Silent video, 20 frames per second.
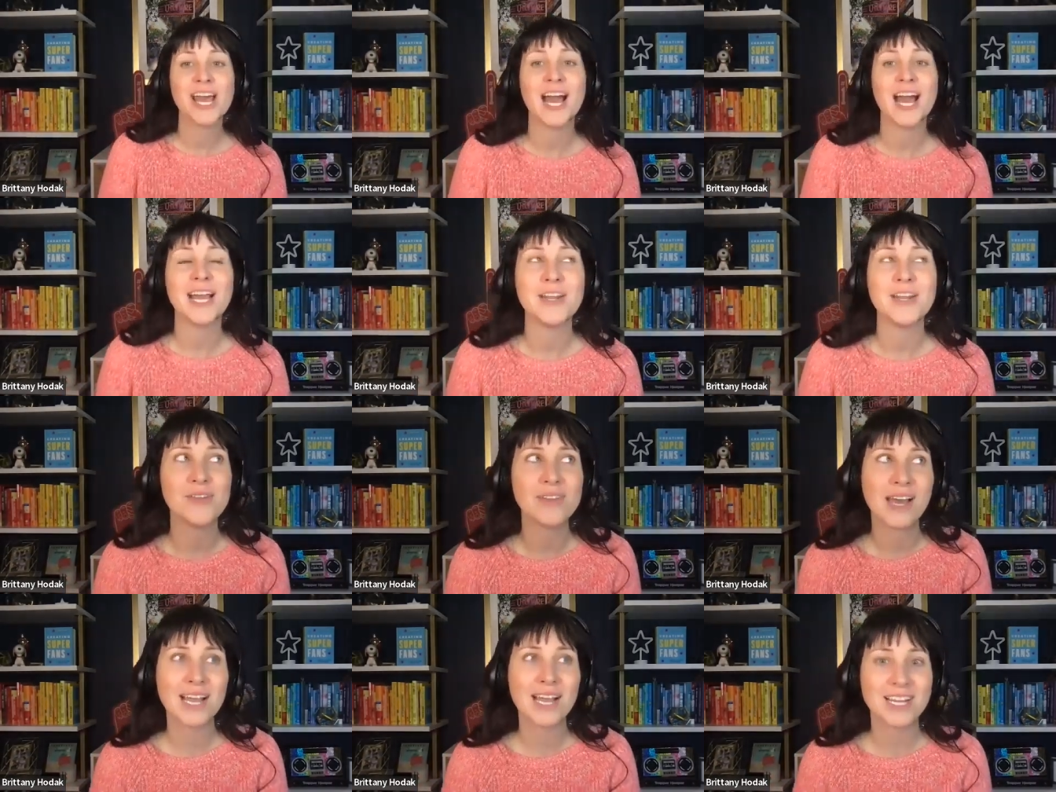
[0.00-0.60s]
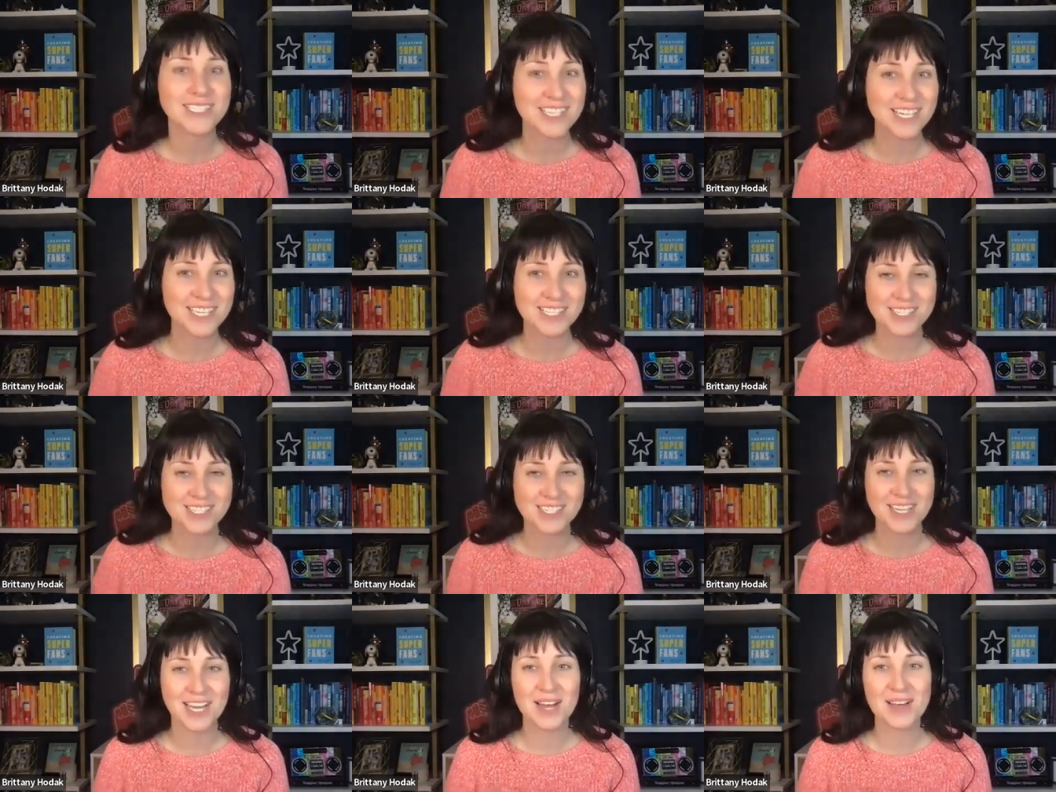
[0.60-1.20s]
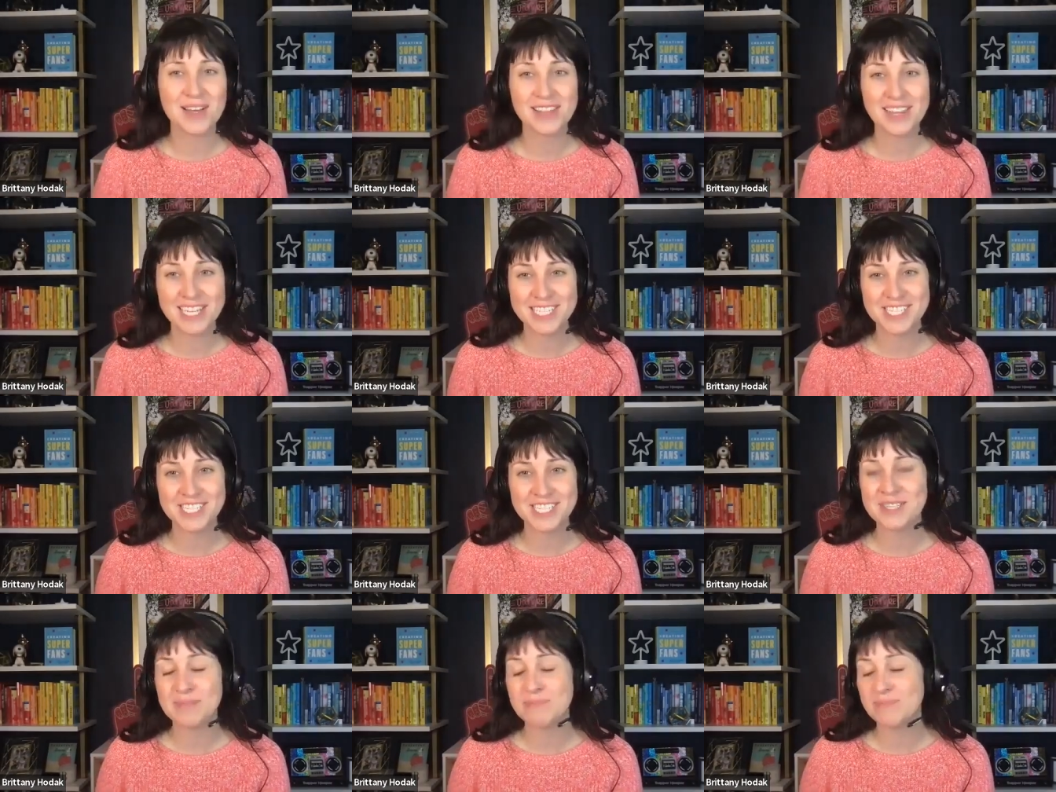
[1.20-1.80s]
I know that because they
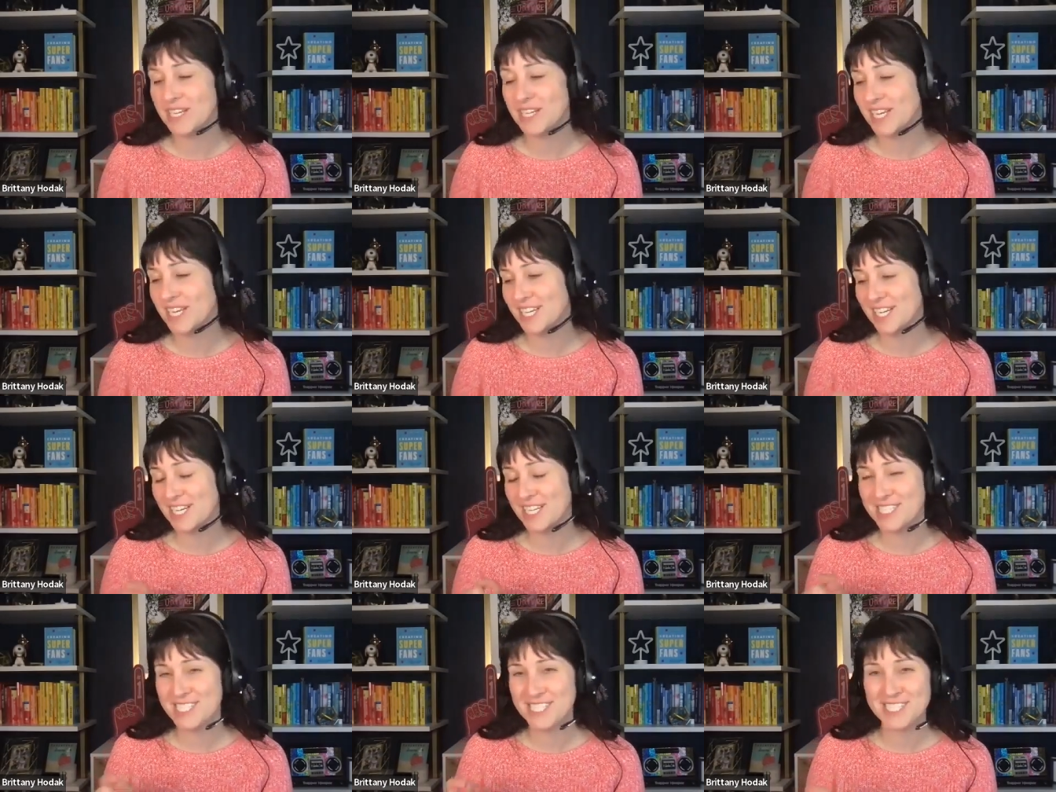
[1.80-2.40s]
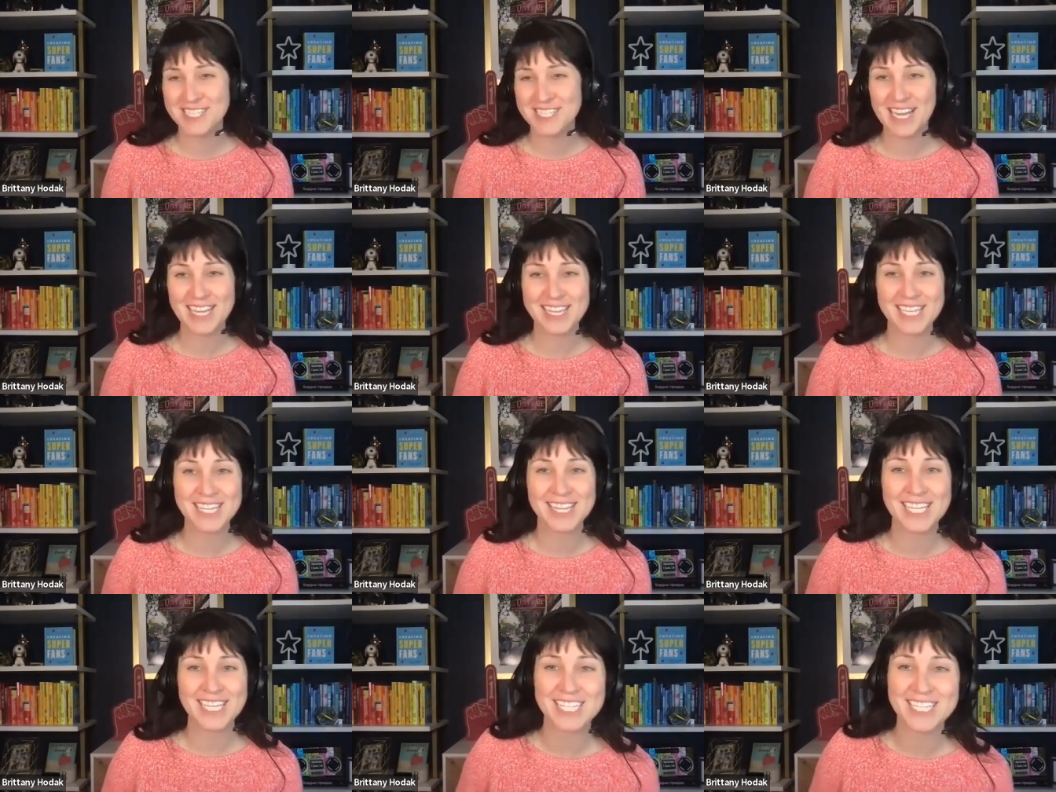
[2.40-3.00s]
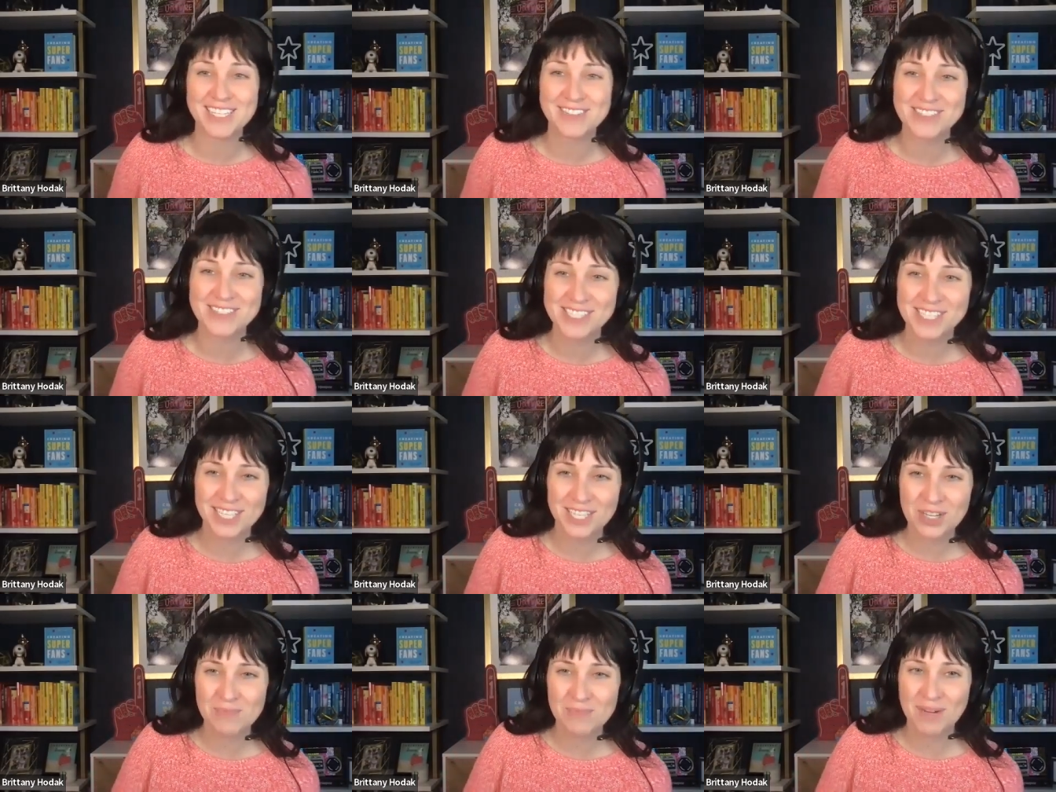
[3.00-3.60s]
just shipped it, and I just had the thing that was
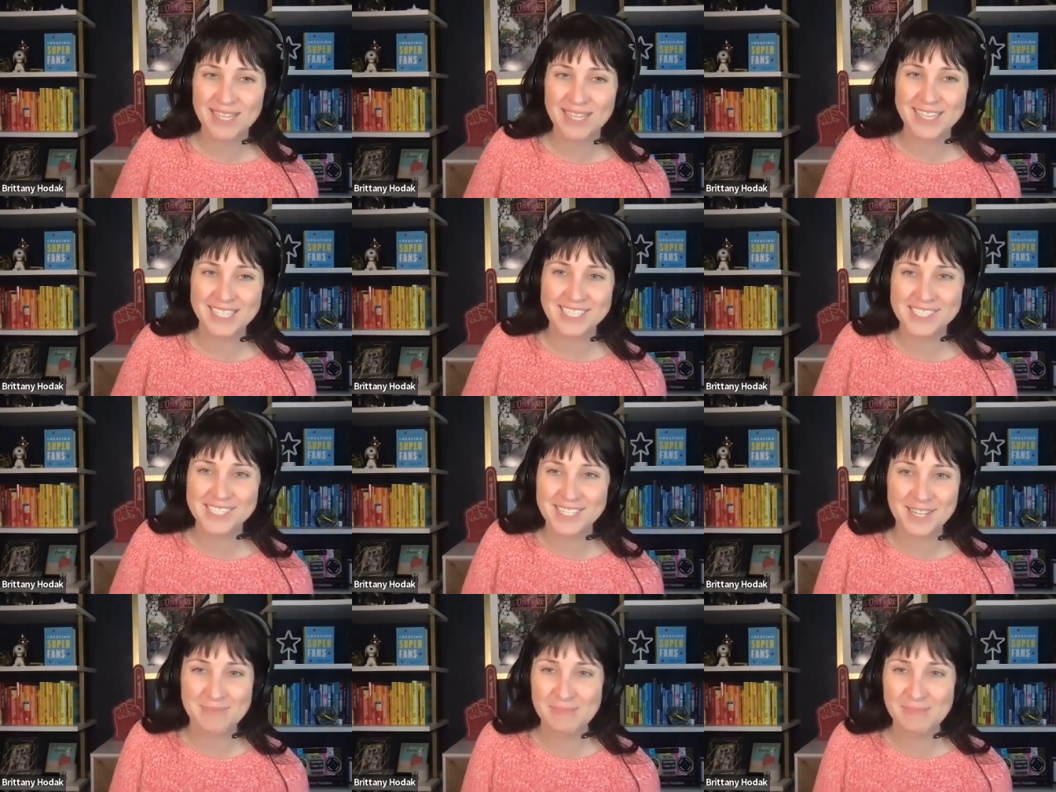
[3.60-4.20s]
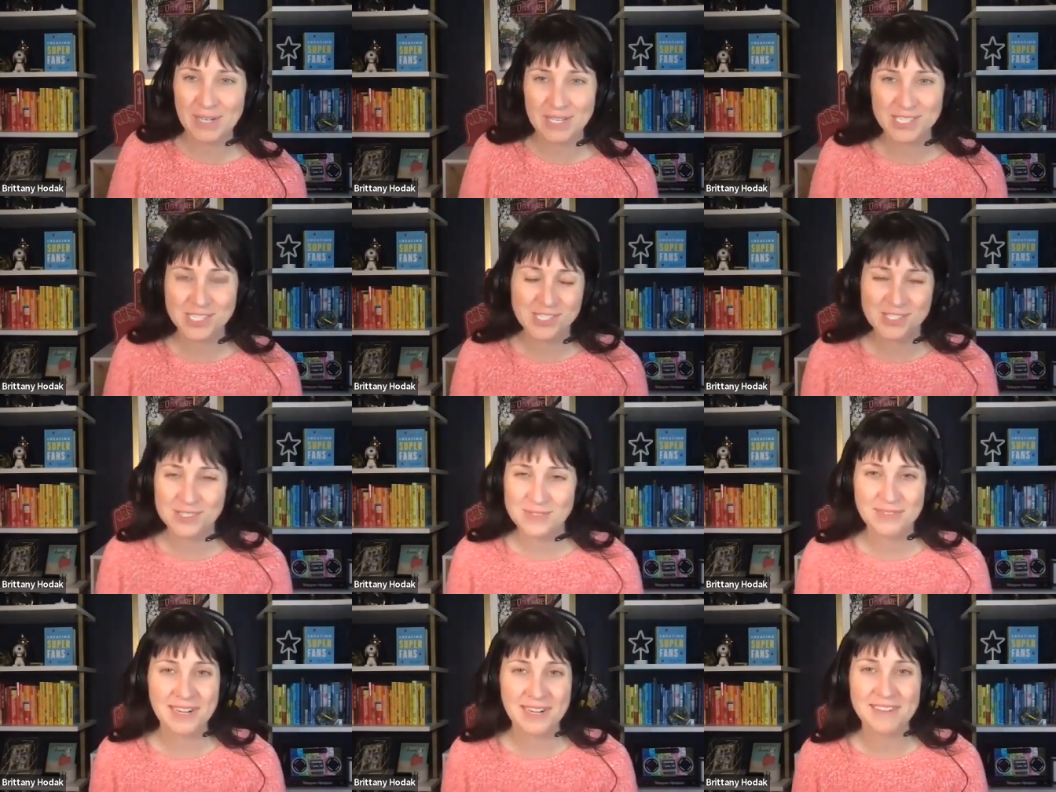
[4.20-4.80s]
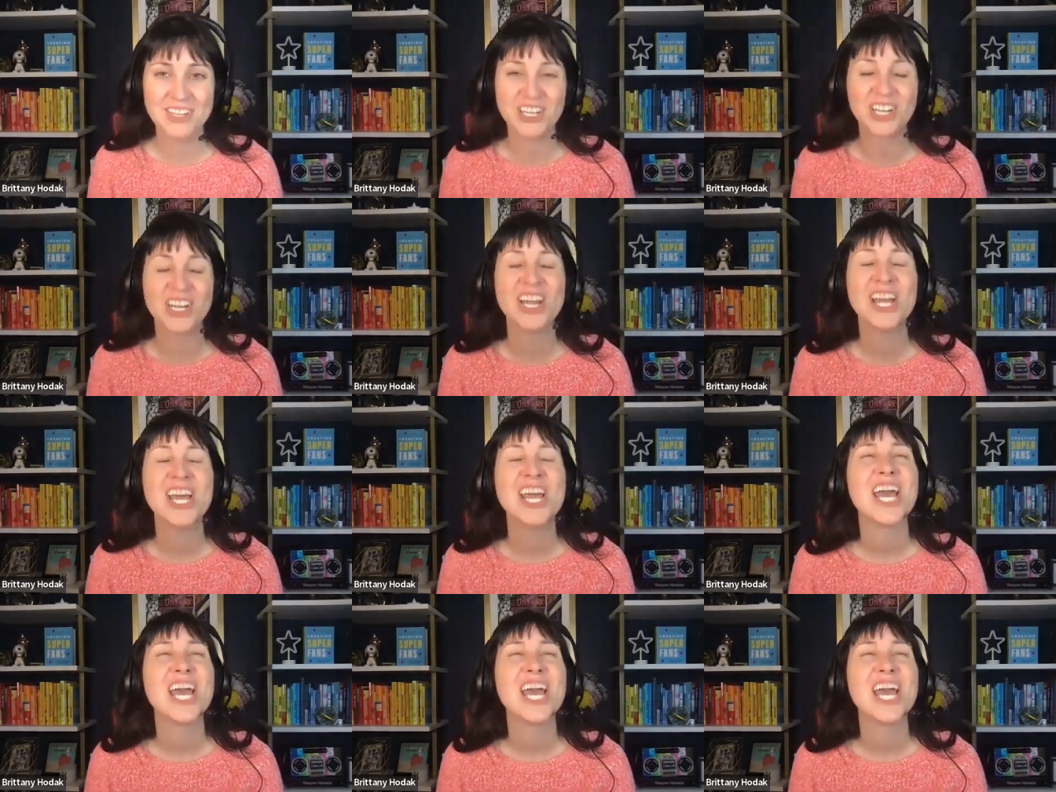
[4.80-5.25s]
like, you bought this on March, whatever.